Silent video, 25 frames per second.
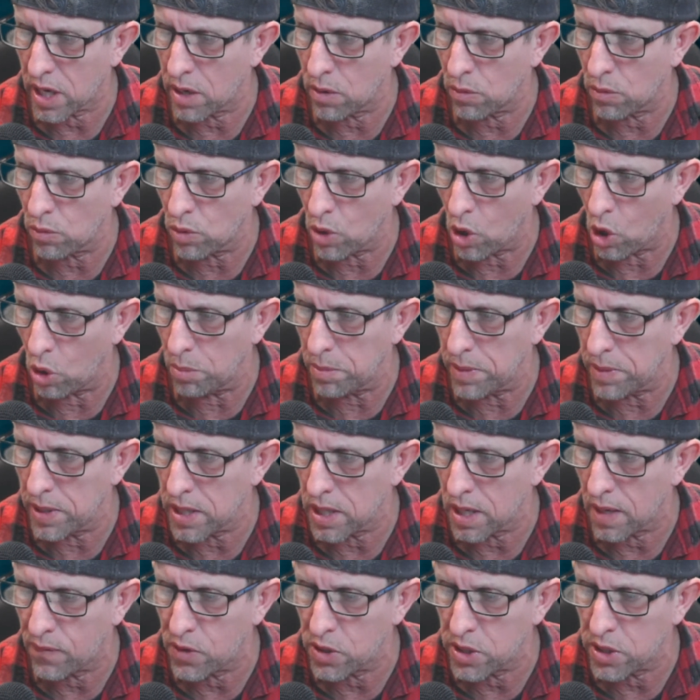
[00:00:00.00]

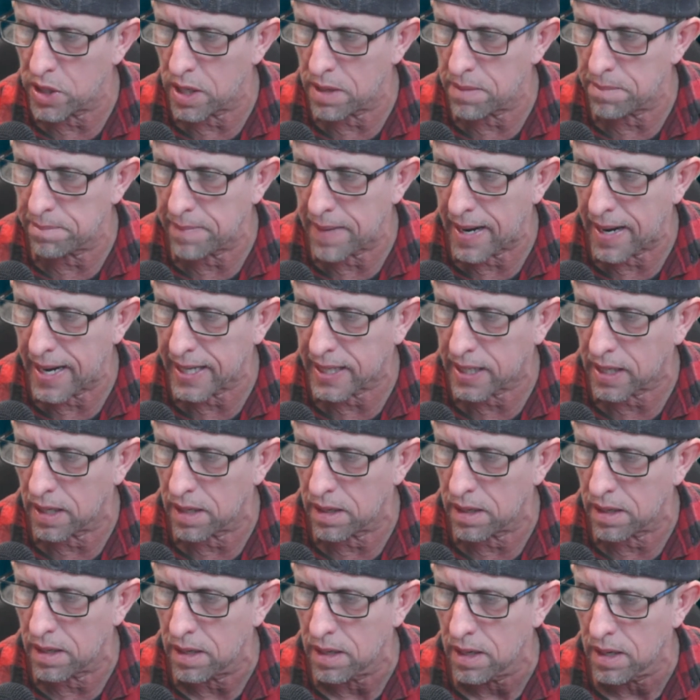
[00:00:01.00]
enrolment if you didn't make
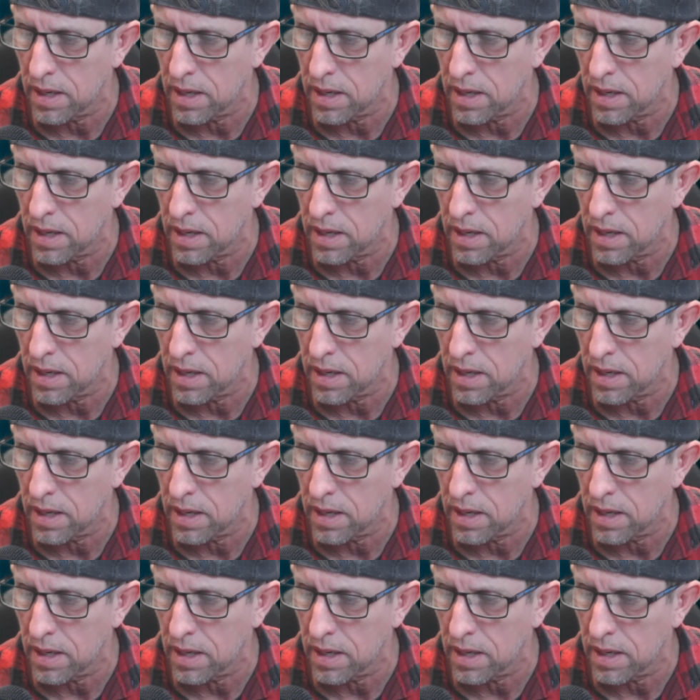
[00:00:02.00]
it